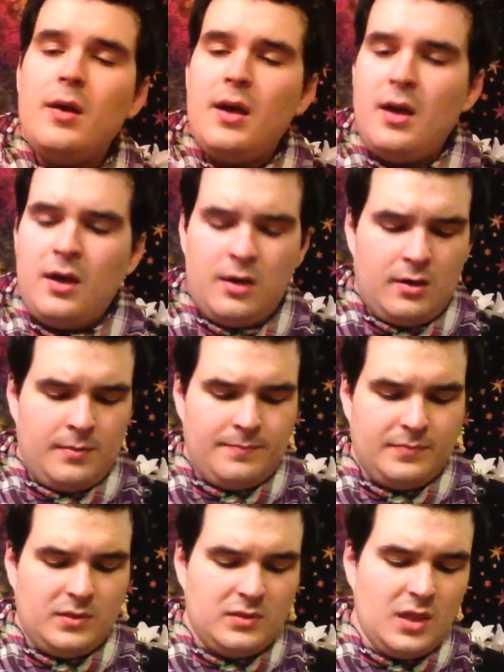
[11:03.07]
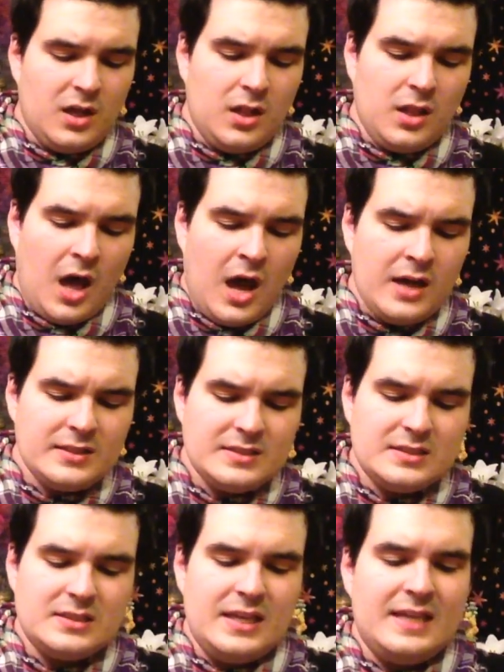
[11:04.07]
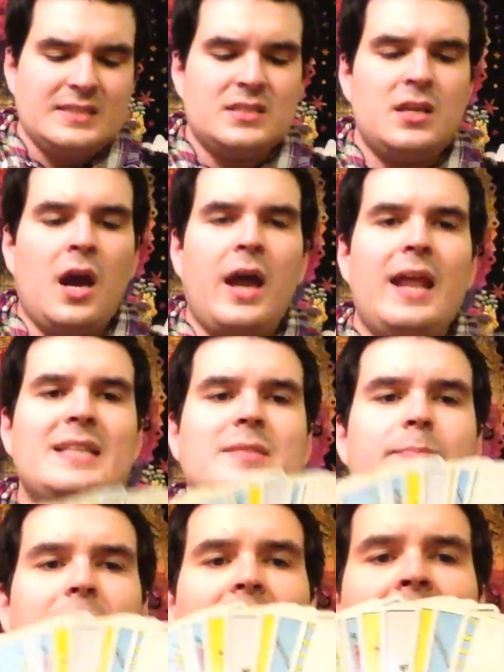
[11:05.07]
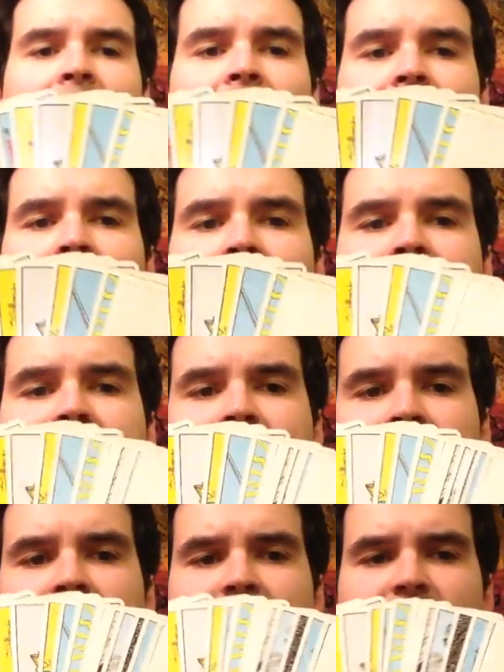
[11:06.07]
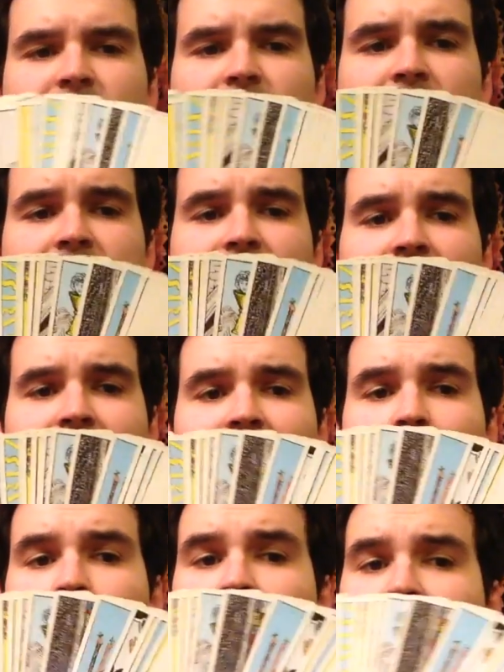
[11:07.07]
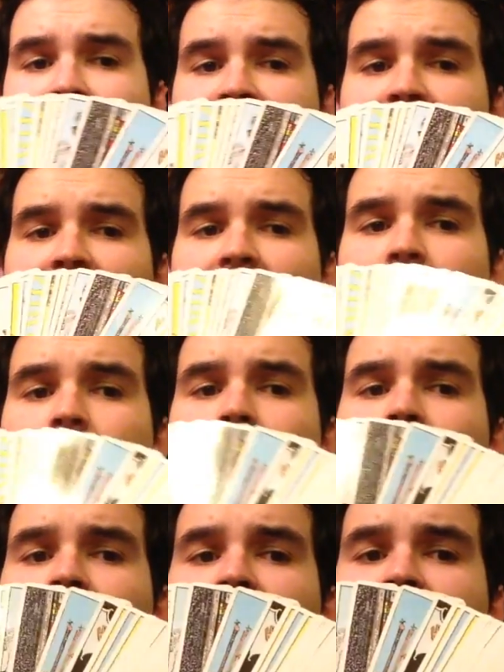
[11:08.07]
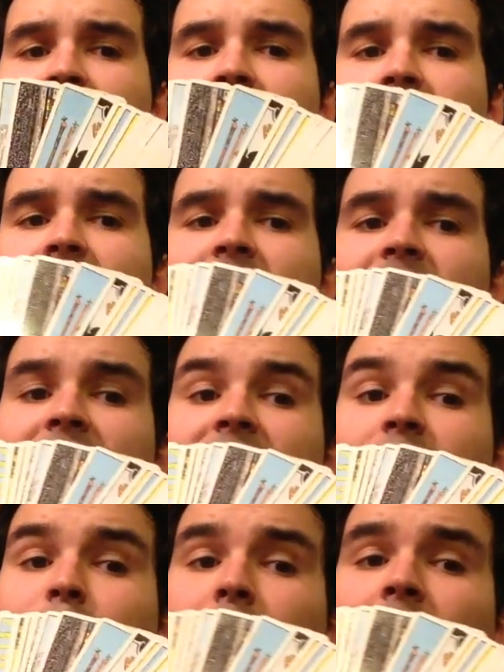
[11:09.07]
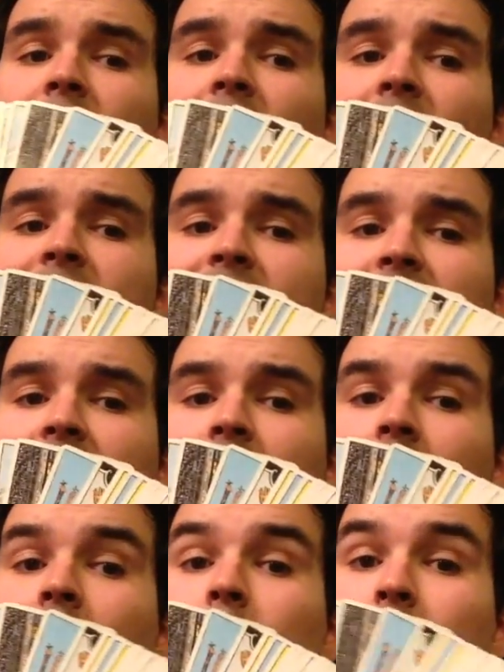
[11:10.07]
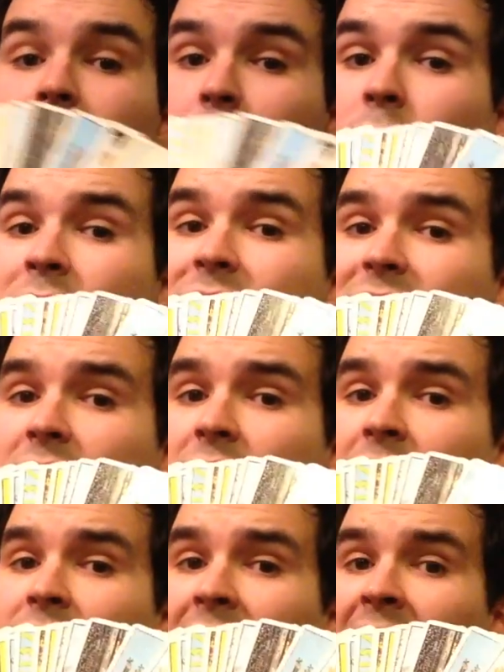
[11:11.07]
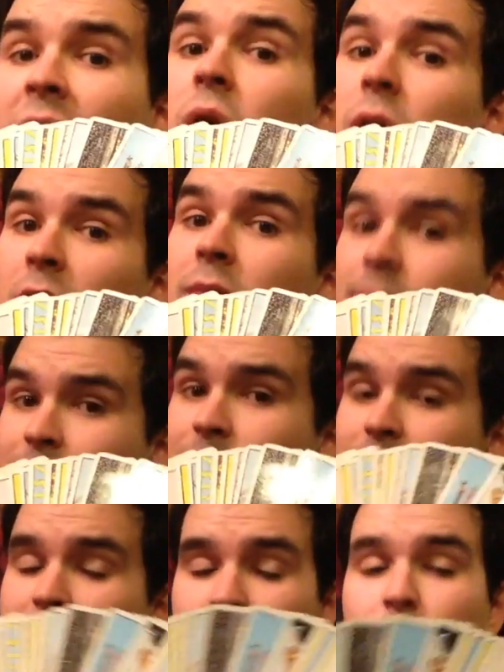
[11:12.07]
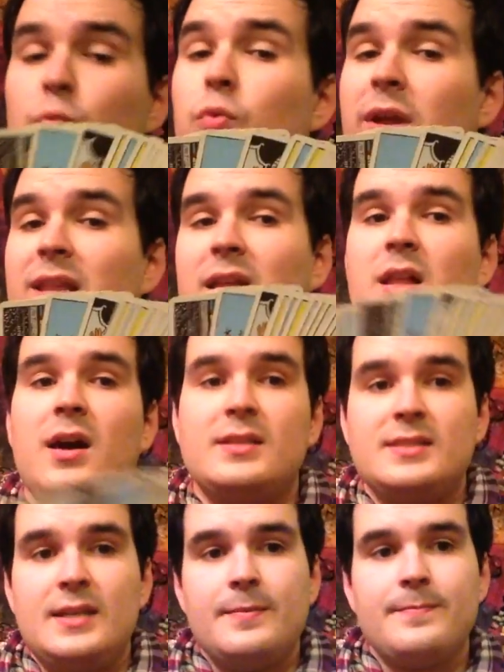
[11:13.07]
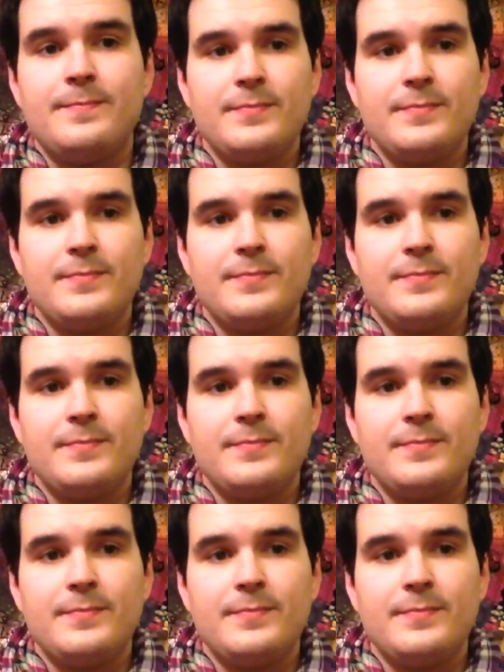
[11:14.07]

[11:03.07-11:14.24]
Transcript: The gloss is not as bad as the editions that they release now. It's pretty glossy, but the ones that are out now are really glossy.